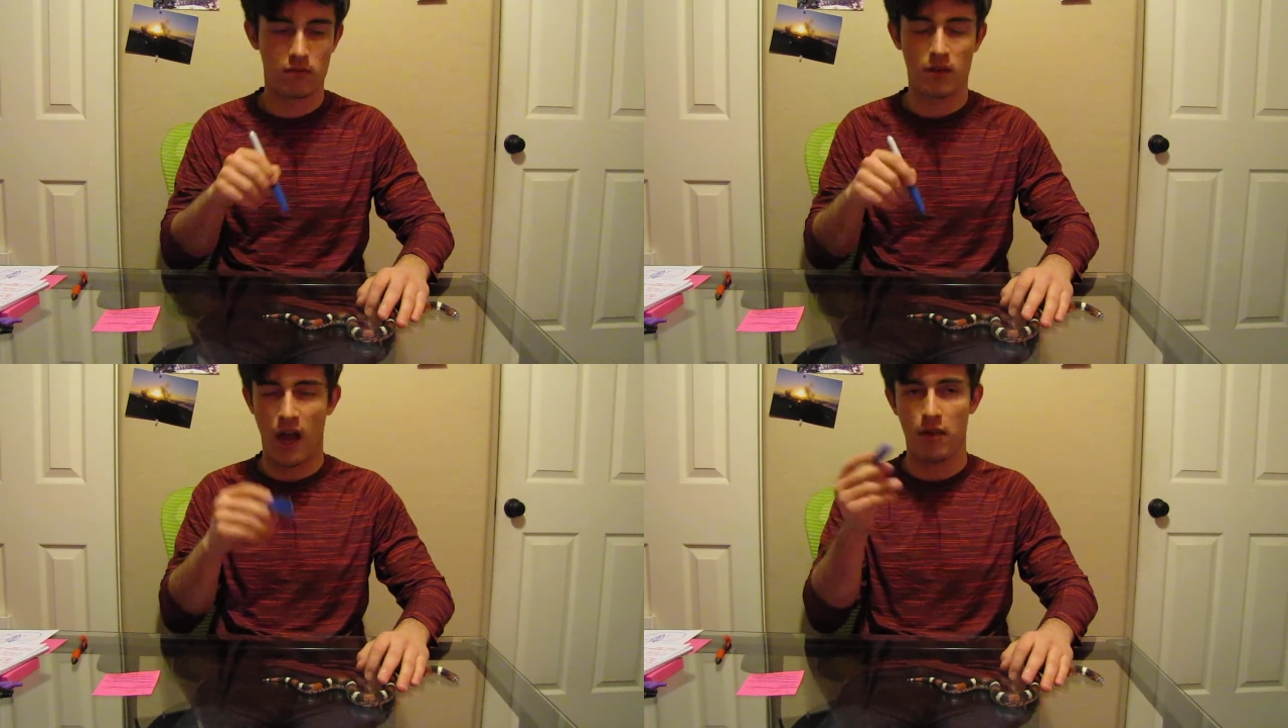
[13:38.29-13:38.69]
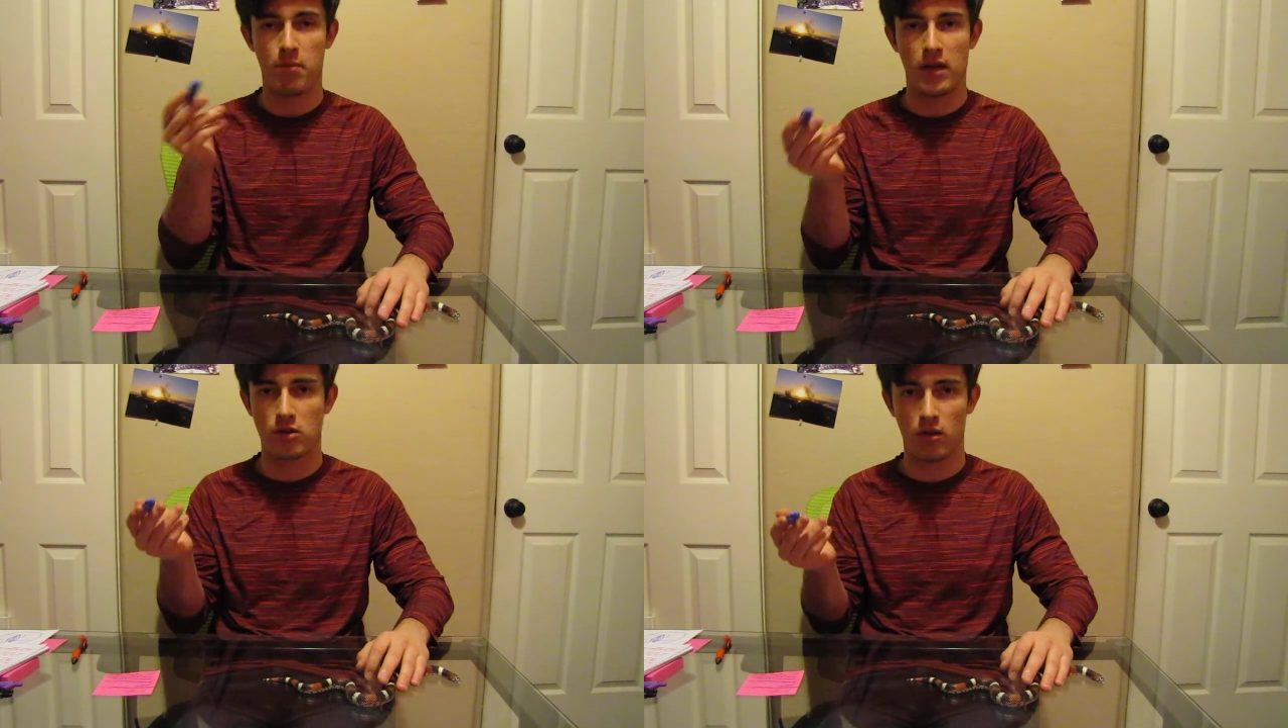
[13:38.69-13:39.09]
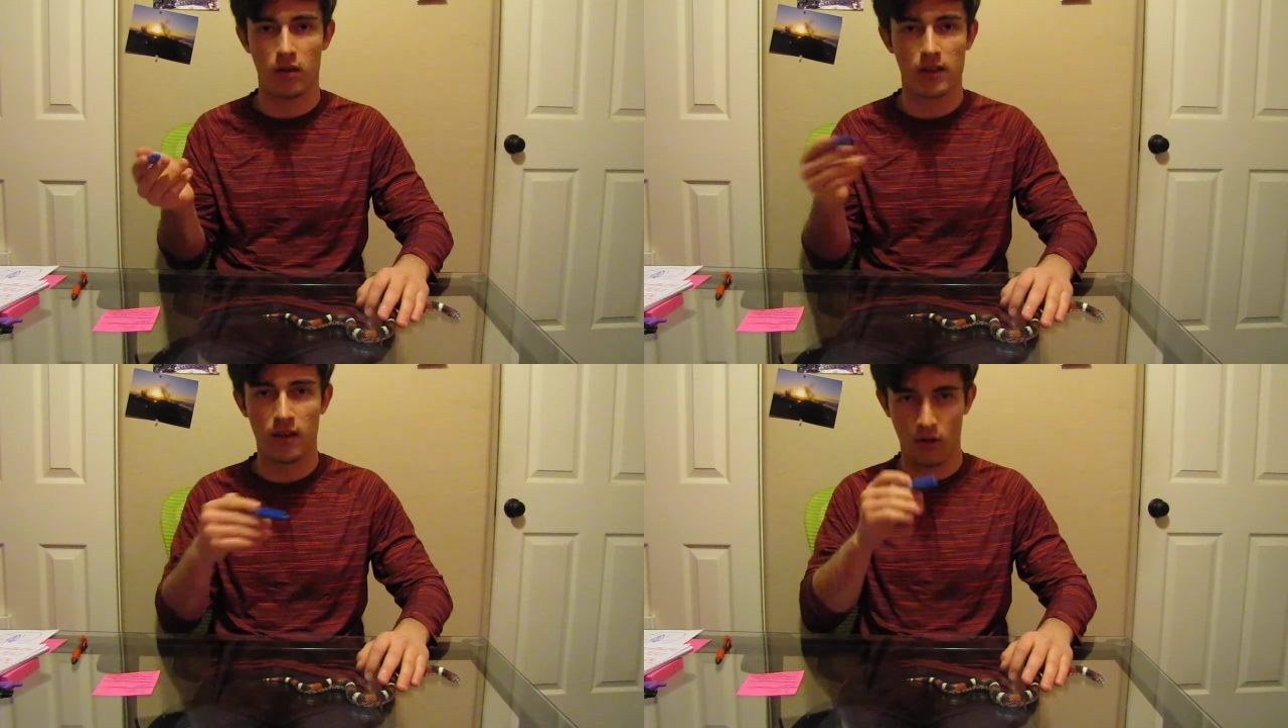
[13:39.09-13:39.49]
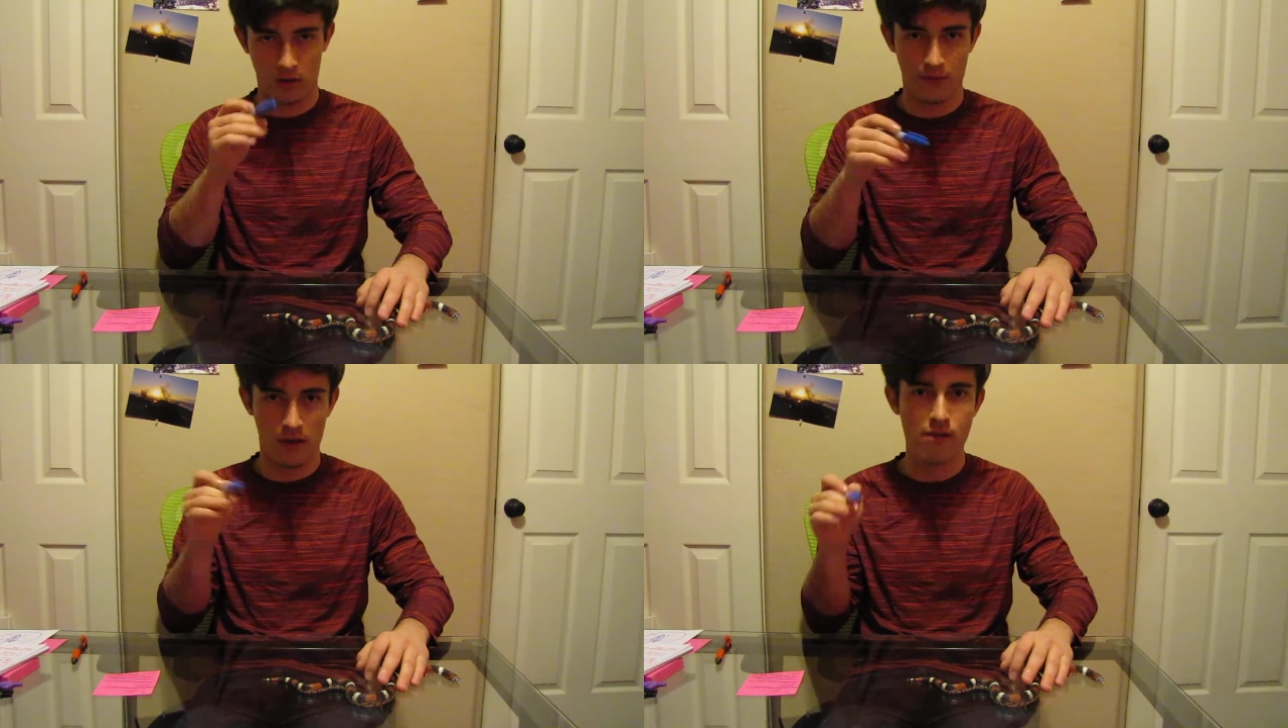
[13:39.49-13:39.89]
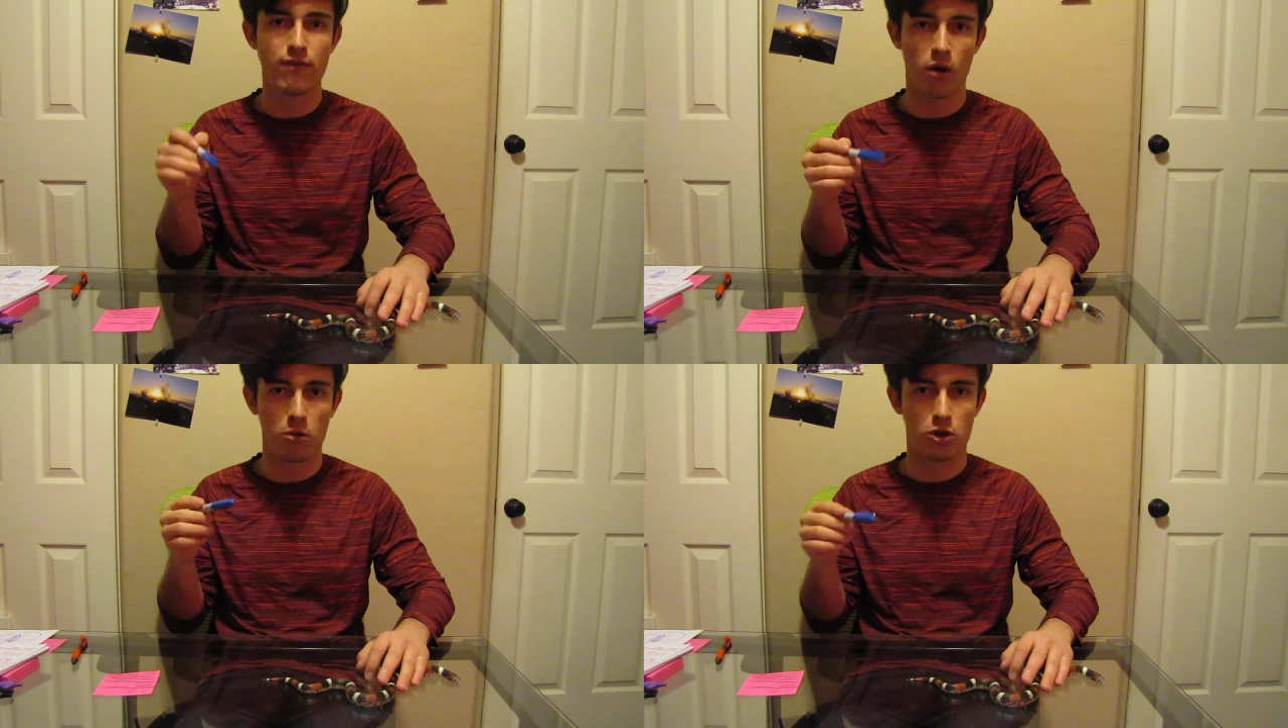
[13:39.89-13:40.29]
how the picture looked. It looked very
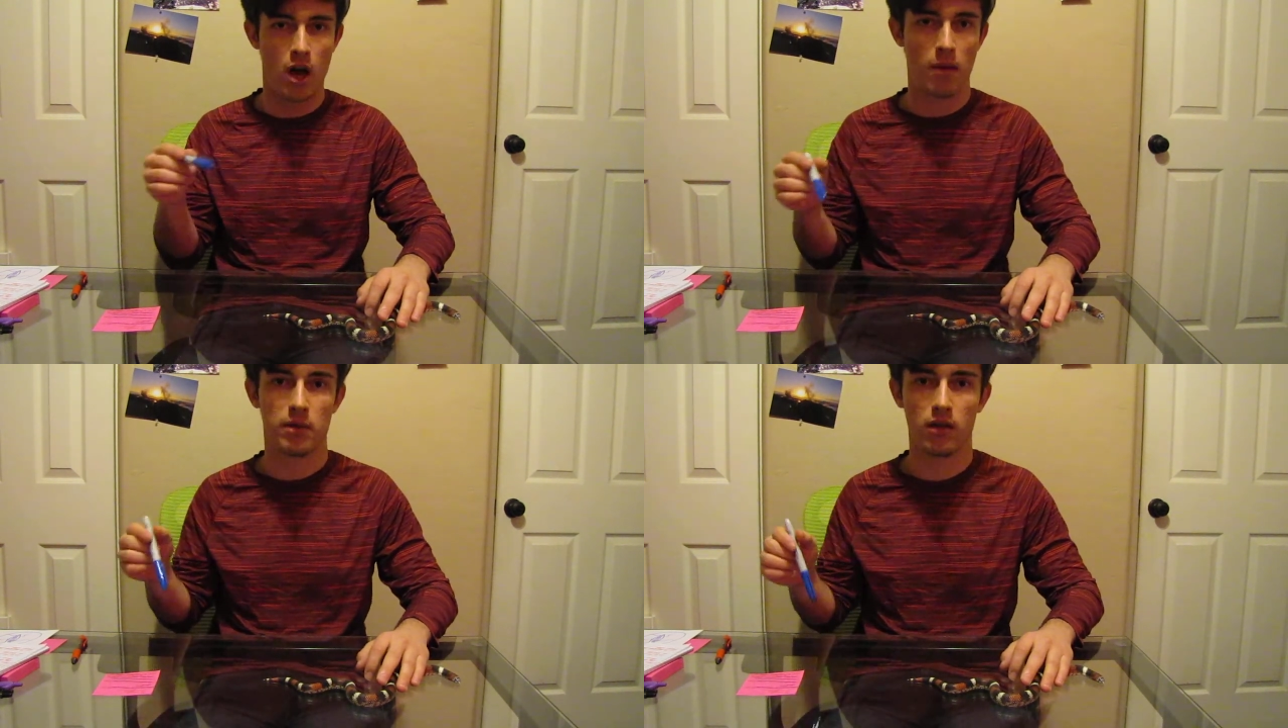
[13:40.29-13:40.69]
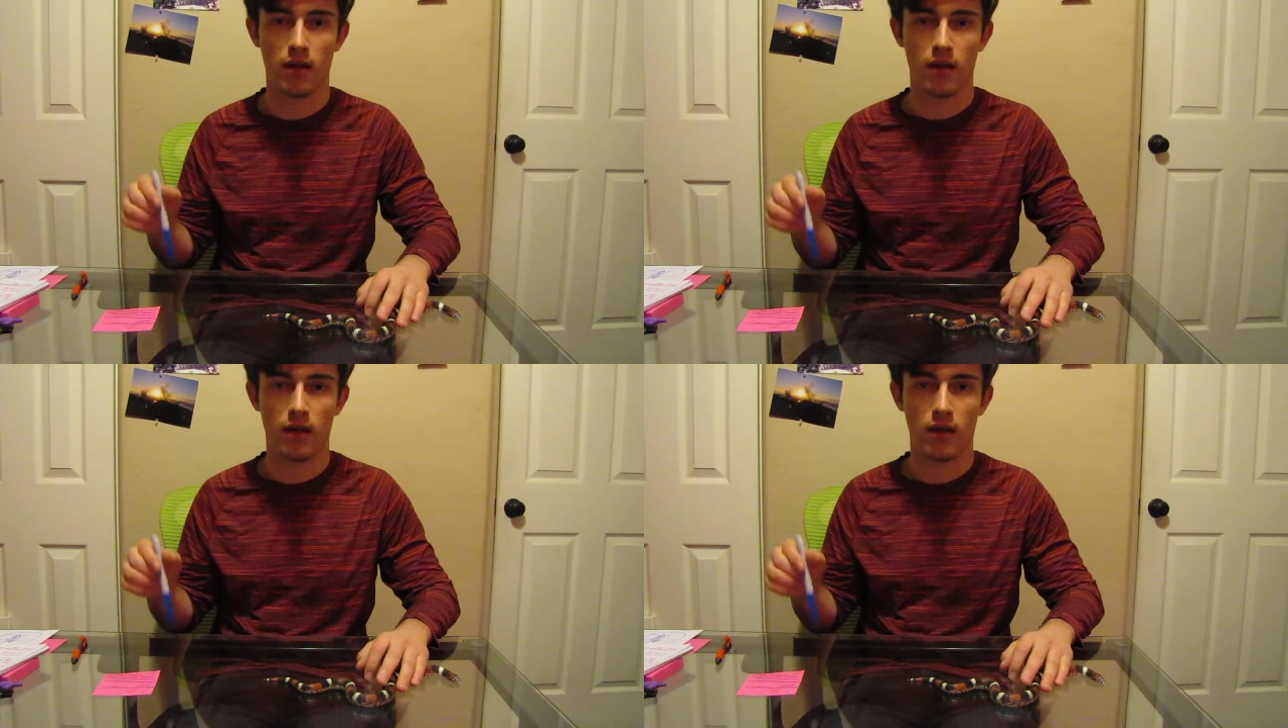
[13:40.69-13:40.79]
photoshopped.